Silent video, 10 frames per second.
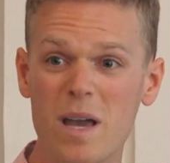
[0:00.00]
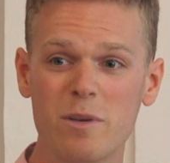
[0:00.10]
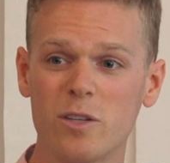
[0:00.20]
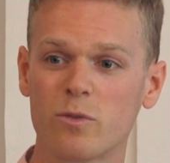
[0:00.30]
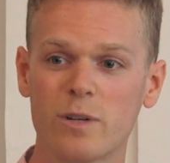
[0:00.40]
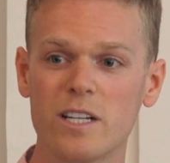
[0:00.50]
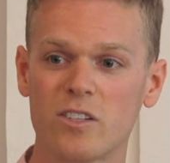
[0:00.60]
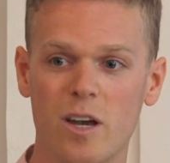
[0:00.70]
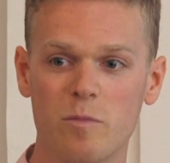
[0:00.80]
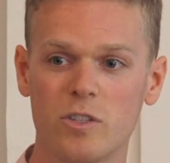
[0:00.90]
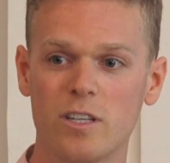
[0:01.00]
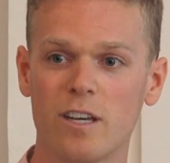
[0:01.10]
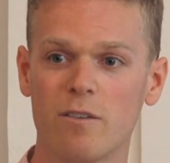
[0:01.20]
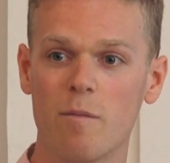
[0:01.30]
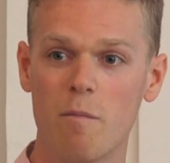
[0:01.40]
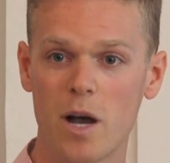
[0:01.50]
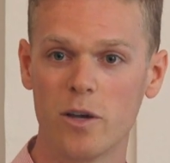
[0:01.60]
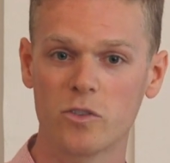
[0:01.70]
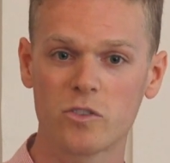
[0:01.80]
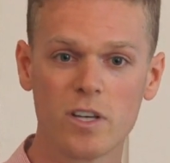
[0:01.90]
maybe 3 times a year at
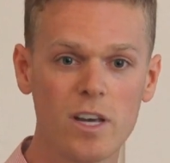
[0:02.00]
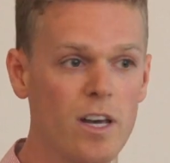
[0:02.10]
most.